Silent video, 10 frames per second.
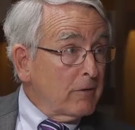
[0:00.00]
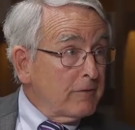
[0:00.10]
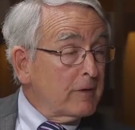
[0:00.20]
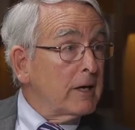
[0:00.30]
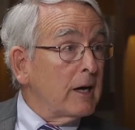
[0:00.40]

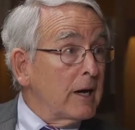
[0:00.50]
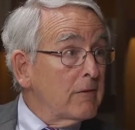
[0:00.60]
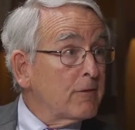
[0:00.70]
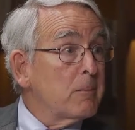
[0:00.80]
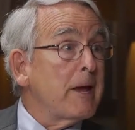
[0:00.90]
of
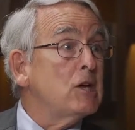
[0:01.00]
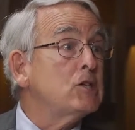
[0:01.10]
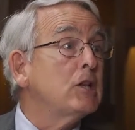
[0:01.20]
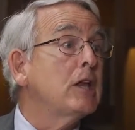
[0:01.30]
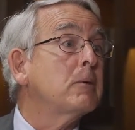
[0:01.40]

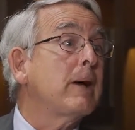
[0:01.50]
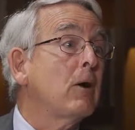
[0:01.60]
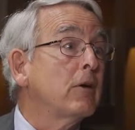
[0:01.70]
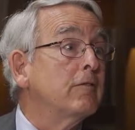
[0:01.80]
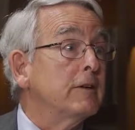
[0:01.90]
information, the
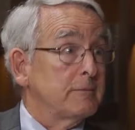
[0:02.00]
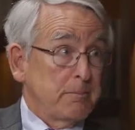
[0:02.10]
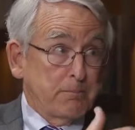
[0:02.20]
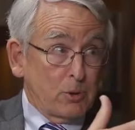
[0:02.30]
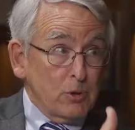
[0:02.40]
amount of
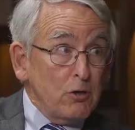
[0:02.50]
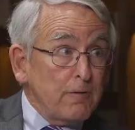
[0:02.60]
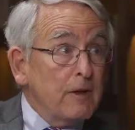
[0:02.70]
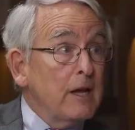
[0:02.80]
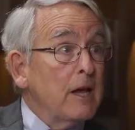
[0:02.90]

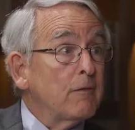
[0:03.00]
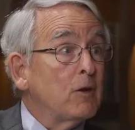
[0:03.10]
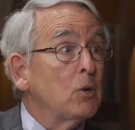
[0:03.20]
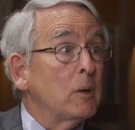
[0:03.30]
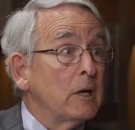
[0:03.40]
proof, if
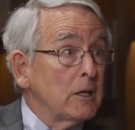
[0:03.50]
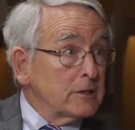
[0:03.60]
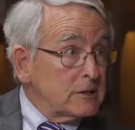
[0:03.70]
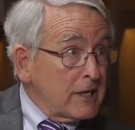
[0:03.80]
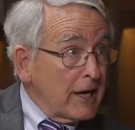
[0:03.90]
you will, the
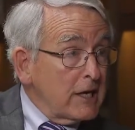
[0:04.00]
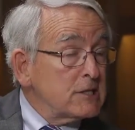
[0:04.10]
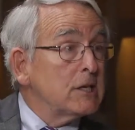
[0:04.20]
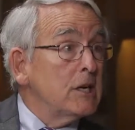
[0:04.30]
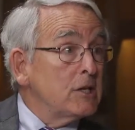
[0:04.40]

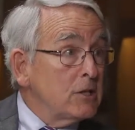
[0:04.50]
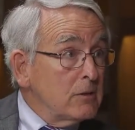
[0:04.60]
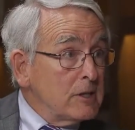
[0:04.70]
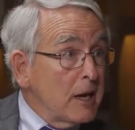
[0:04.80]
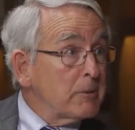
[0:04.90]
studies to
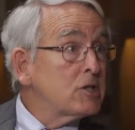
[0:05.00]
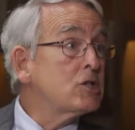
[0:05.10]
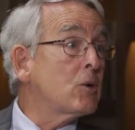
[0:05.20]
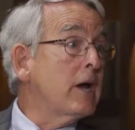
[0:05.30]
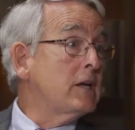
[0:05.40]

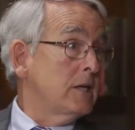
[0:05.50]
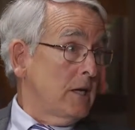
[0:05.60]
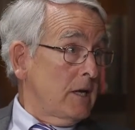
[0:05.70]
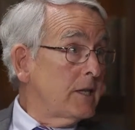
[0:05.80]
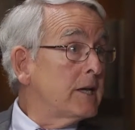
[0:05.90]
demonstrate
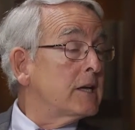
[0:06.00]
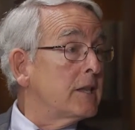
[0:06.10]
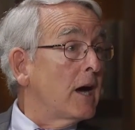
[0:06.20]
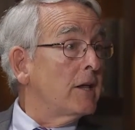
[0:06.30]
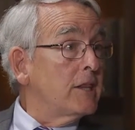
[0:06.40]
that
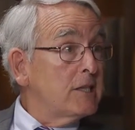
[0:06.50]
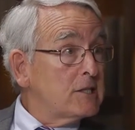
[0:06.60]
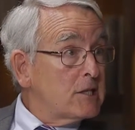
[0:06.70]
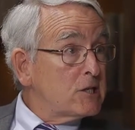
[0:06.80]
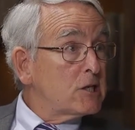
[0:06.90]

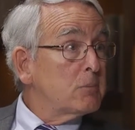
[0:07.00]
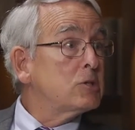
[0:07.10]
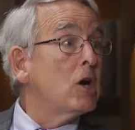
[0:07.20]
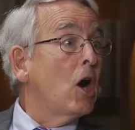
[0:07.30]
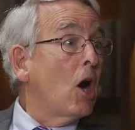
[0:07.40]
these
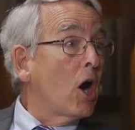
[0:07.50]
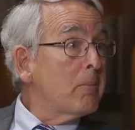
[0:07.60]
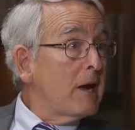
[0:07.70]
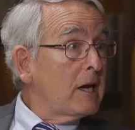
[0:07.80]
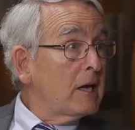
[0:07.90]
systems are
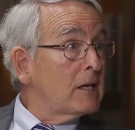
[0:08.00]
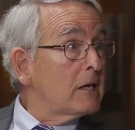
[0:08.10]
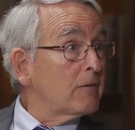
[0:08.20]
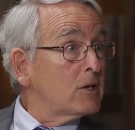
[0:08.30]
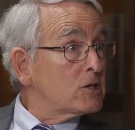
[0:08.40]
making a
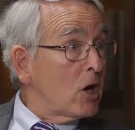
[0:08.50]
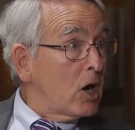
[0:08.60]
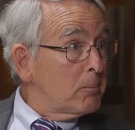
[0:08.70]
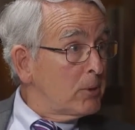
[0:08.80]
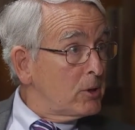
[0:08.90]
difference,
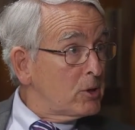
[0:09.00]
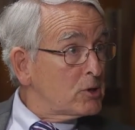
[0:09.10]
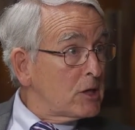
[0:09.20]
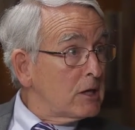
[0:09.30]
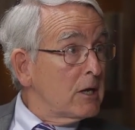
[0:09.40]
are
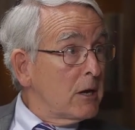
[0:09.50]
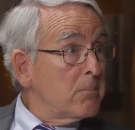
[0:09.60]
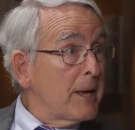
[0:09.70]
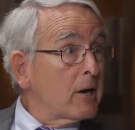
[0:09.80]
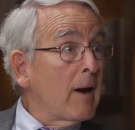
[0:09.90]
producing better